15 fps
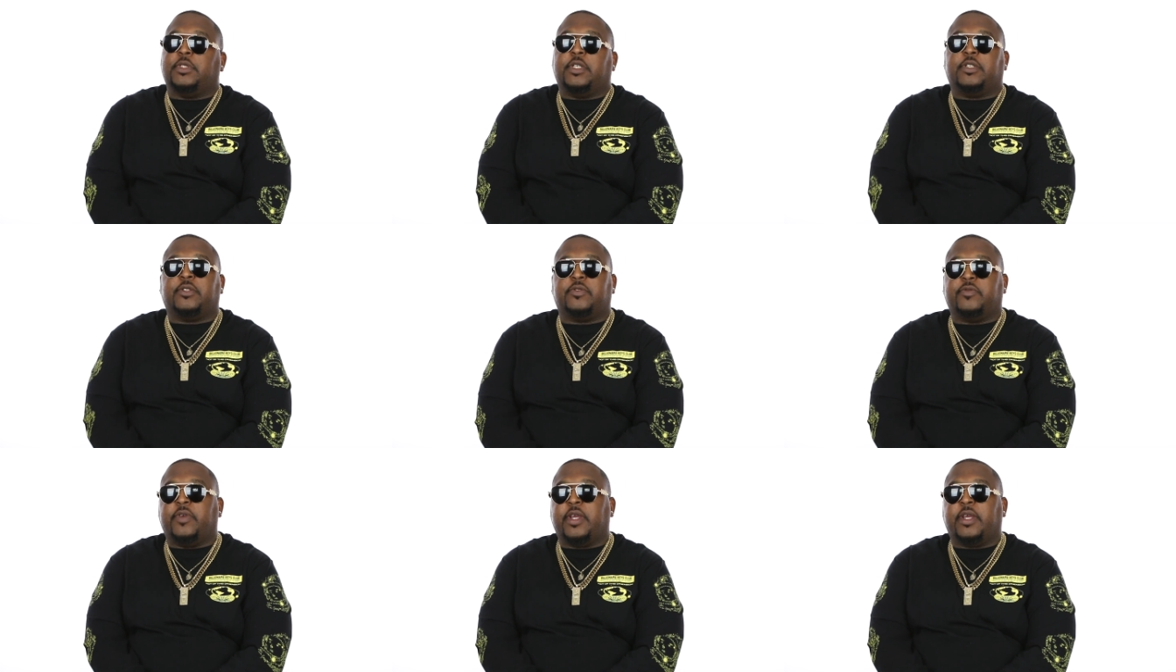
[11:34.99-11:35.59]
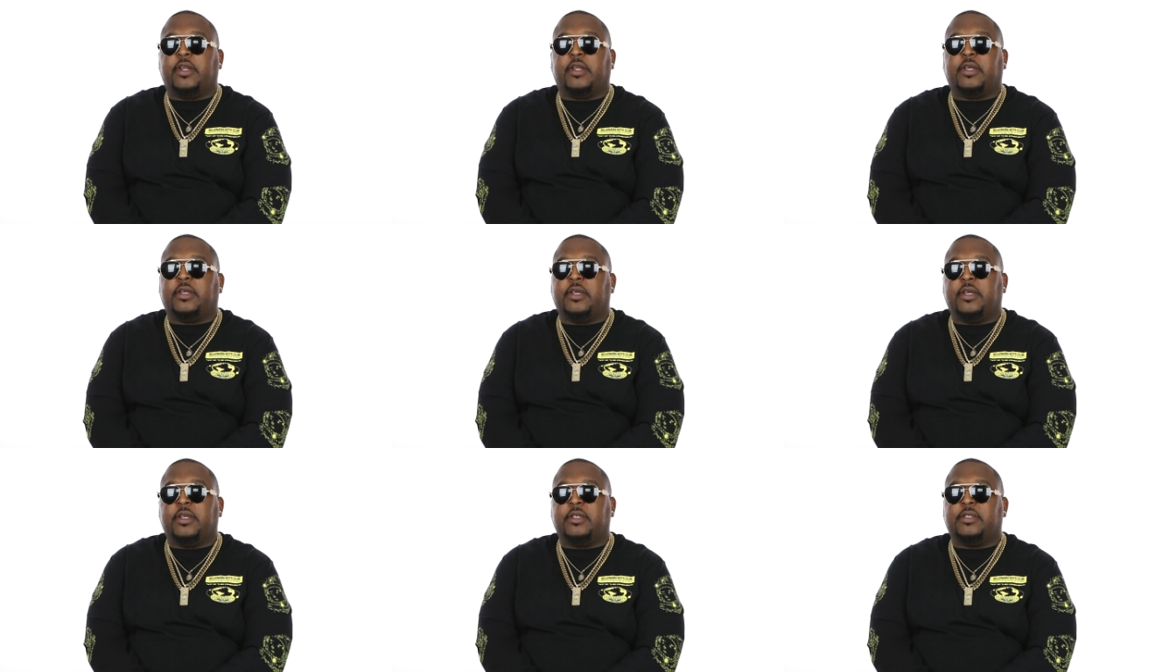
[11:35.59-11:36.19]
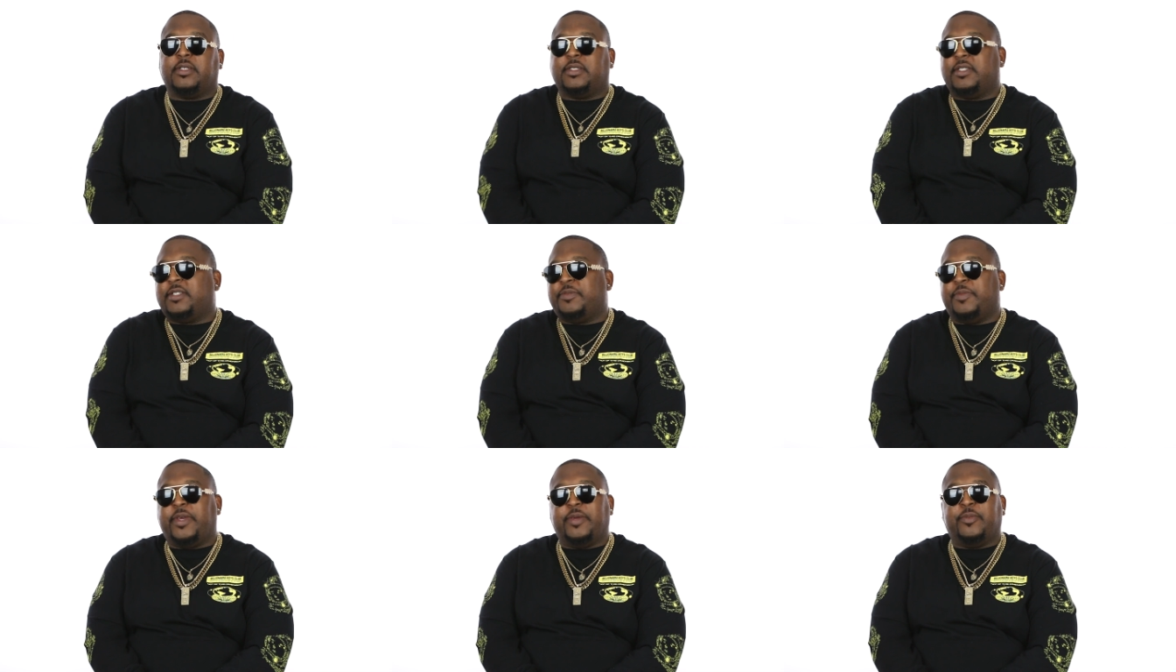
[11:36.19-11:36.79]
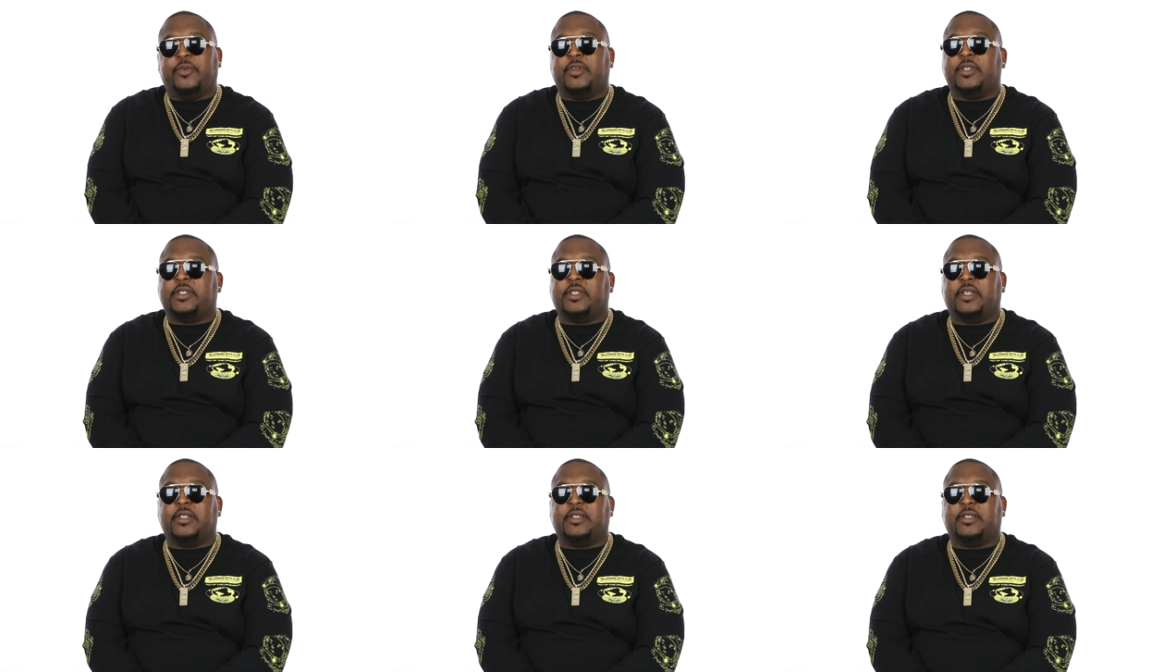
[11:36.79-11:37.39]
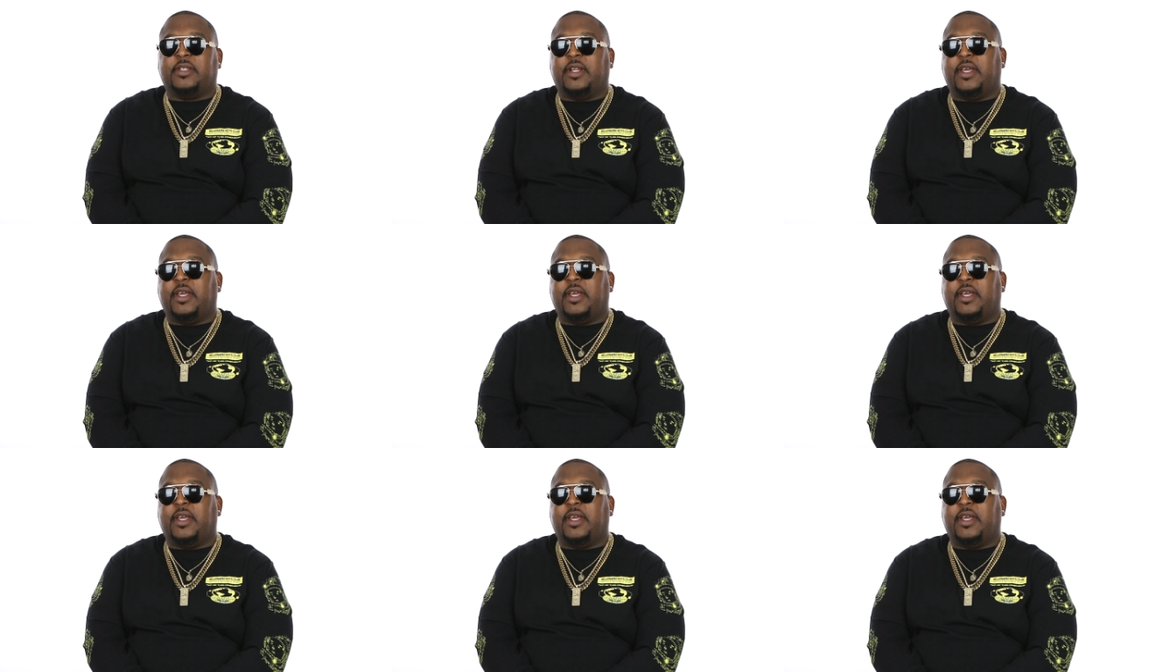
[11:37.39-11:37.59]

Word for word: Just regular goods. It just made more sense.